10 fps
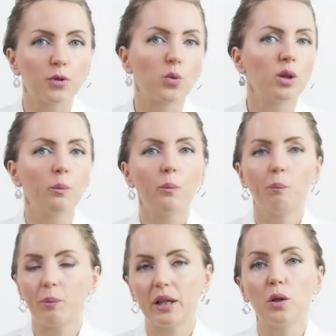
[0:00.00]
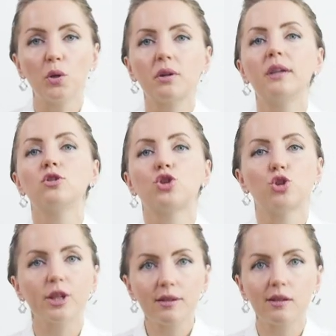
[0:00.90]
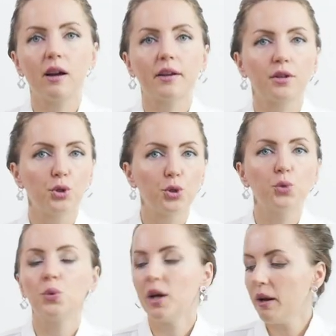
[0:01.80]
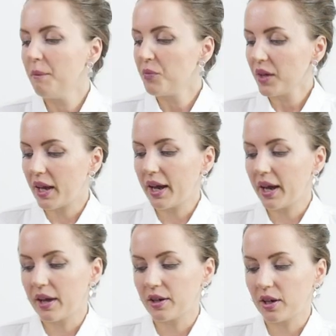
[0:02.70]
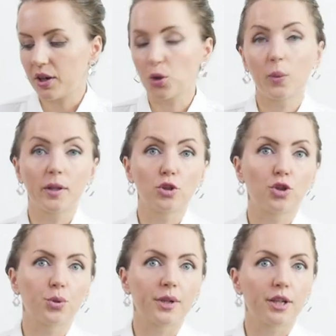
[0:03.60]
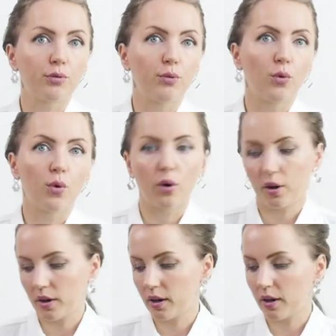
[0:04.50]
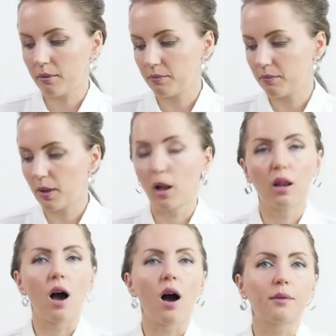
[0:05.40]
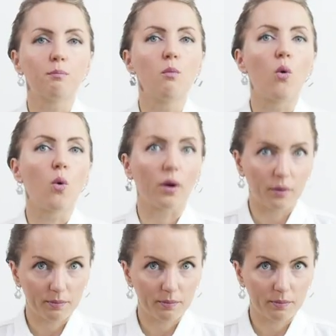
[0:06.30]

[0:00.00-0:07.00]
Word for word: It will be looking just like new and uh, you will enjoy it for um, a lot more.